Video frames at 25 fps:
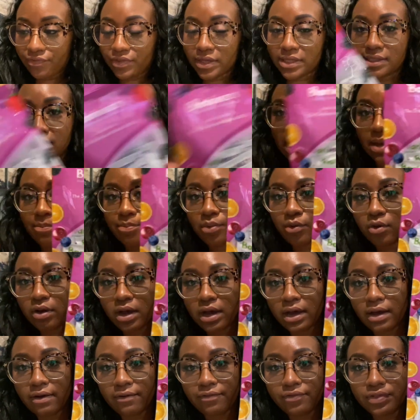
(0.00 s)
a sample
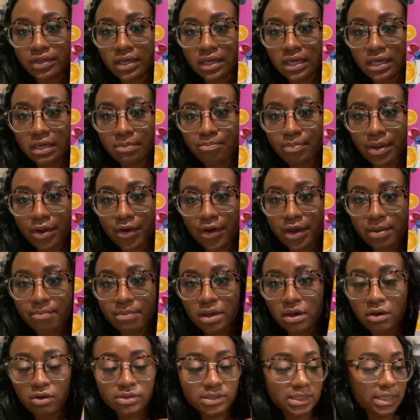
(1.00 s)
of the berry
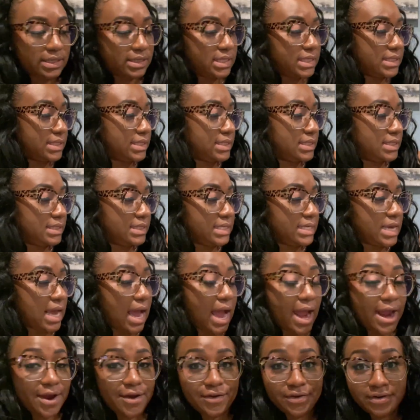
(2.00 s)
melts, and this is the
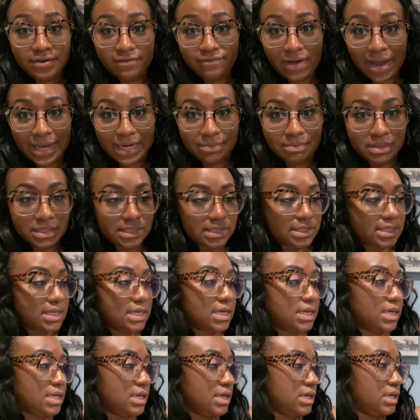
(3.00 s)
iron and vitamin
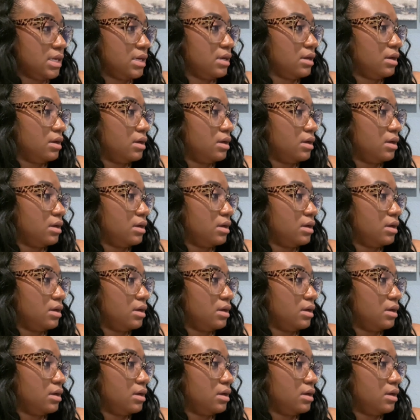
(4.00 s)
C.